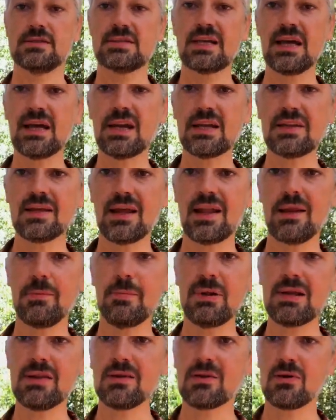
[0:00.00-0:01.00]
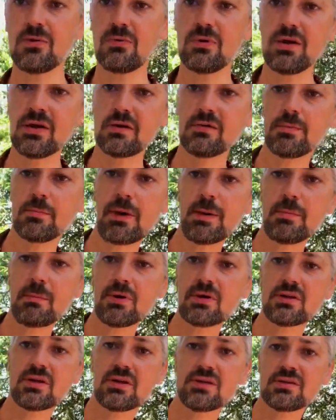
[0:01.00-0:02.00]
Second element, we
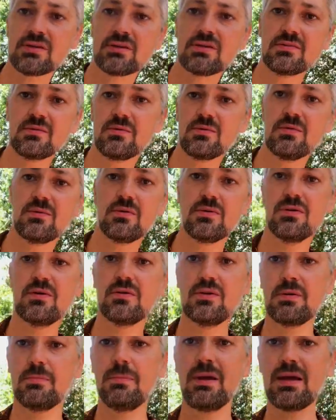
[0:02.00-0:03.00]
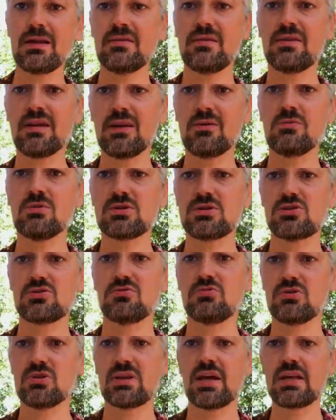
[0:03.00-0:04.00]
remember that the main thing was to
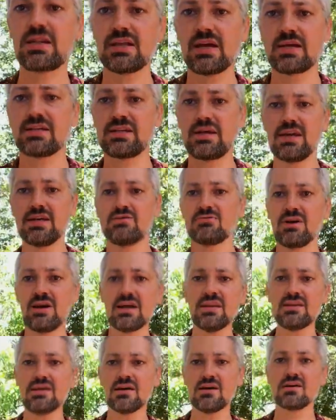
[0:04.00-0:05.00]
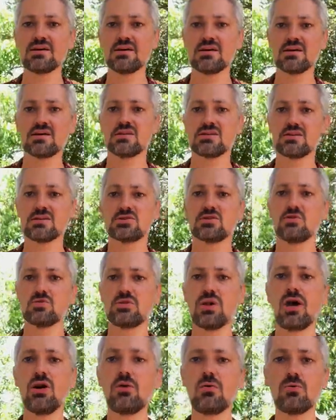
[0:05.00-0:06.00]
rotate like that, right? So
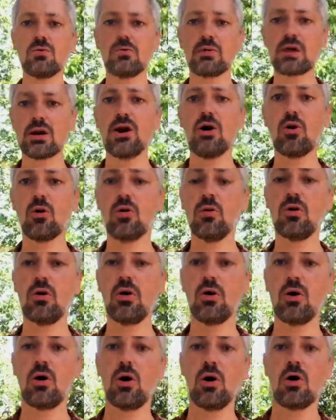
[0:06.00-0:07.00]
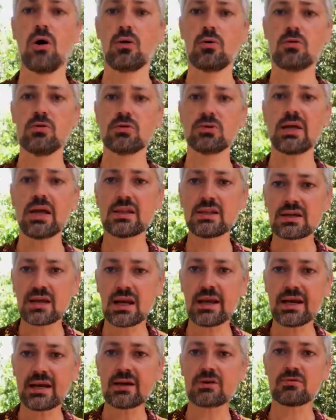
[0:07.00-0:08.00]
now we go rotate,
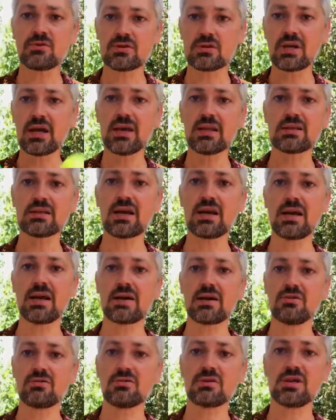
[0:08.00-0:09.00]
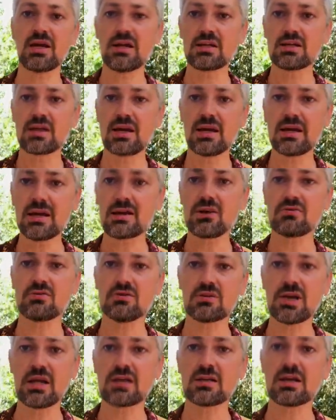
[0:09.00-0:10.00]
click, rotate, click, rotate, click,
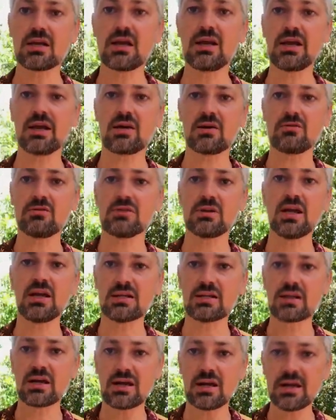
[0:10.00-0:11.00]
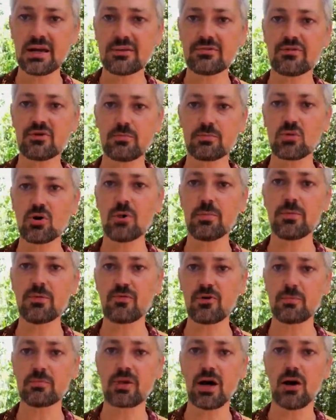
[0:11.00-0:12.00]
rotate, click, rotate, click from top,
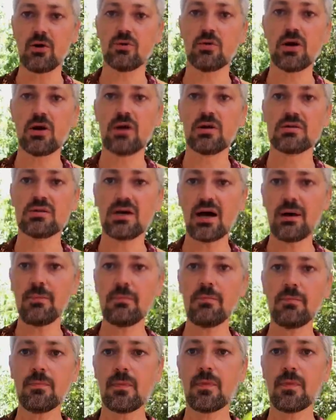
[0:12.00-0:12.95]
from down, down,